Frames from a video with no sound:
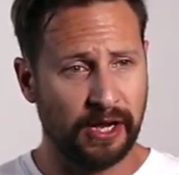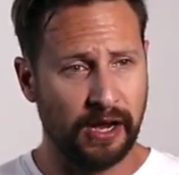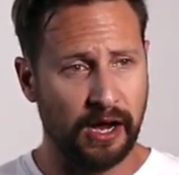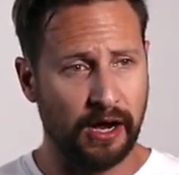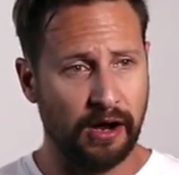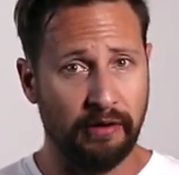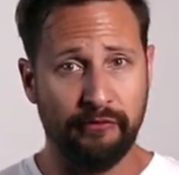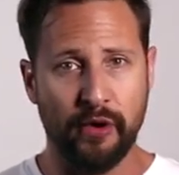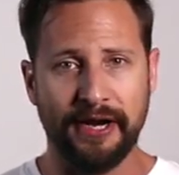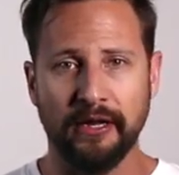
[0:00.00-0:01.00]

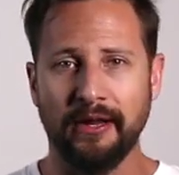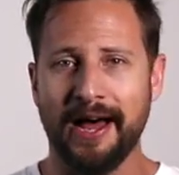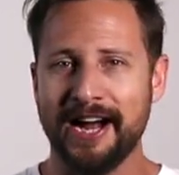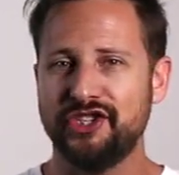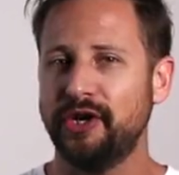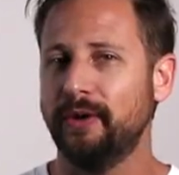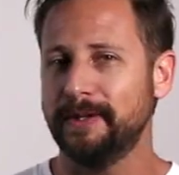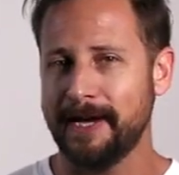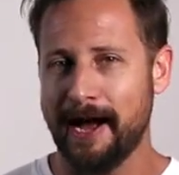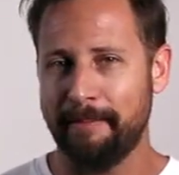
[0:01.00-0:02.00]
Avoid logical
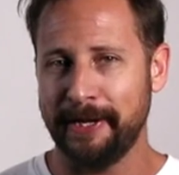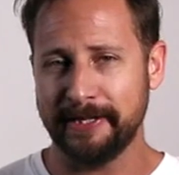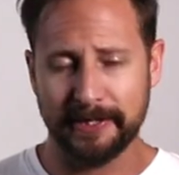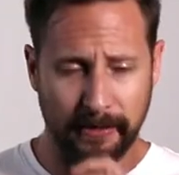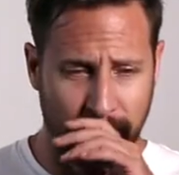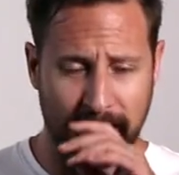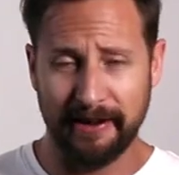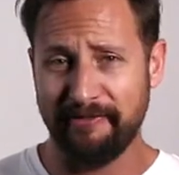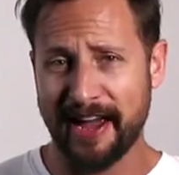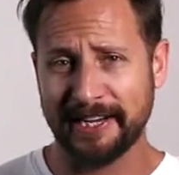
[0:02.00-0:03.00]
topics. And
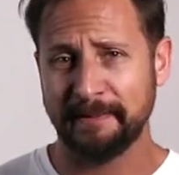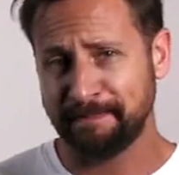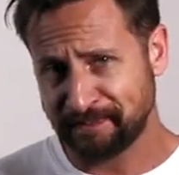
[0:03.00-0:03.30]
in fact,